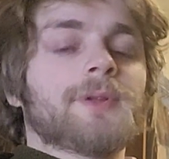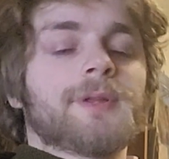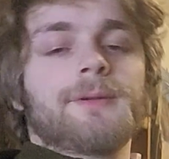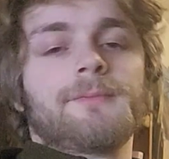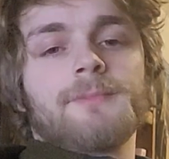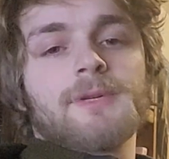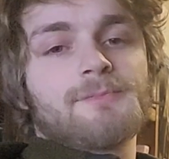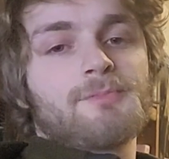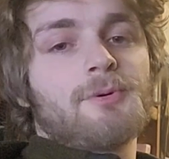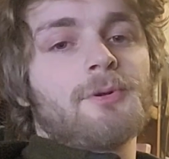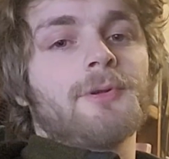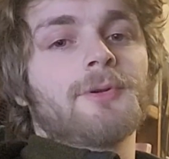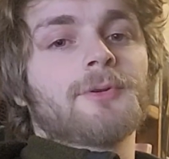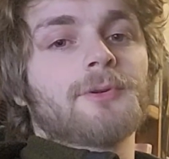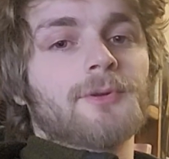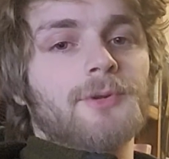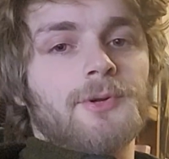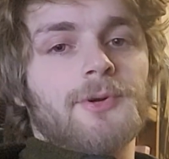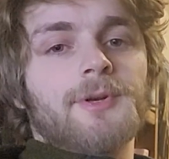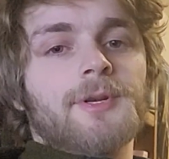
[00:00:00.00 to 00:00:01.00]
and spoiler
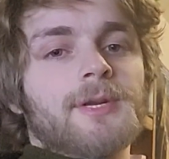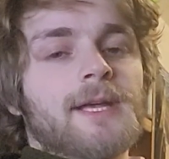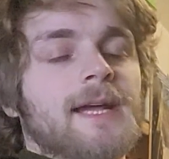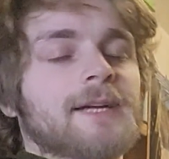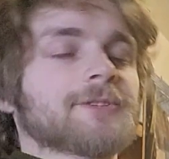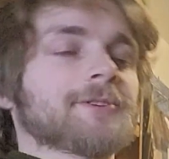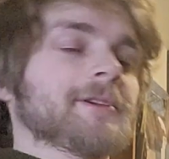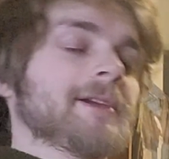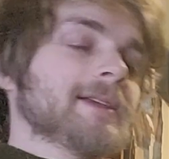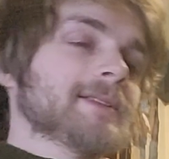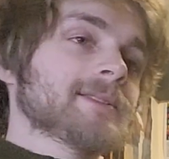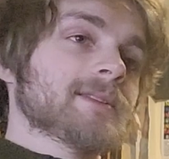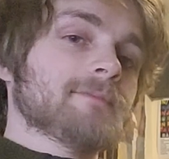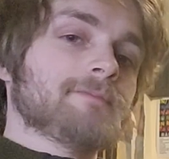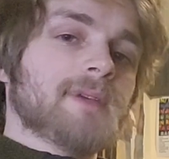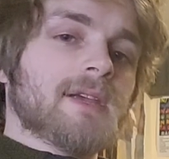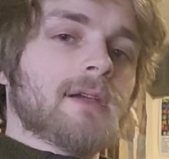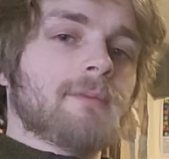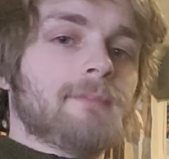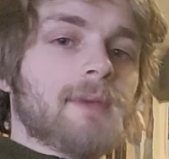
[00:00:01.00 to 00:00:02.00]
alert, it actually ends up
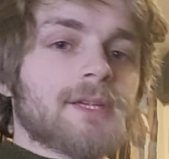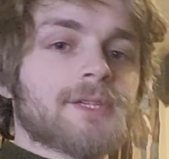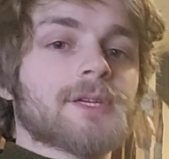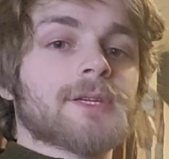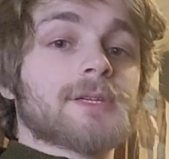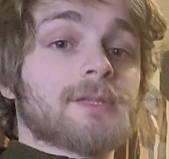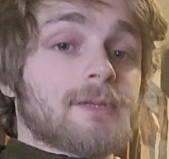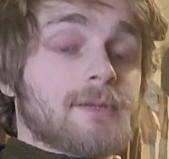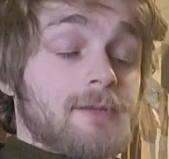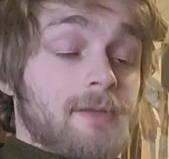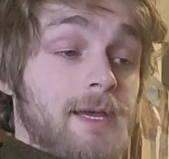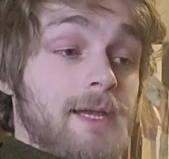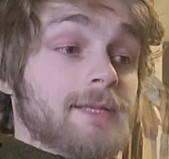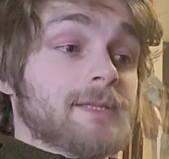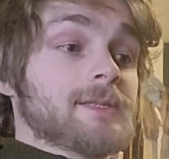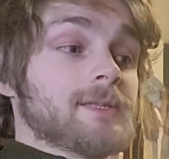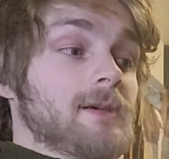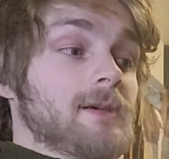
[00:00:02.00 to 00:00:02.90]
being a midget that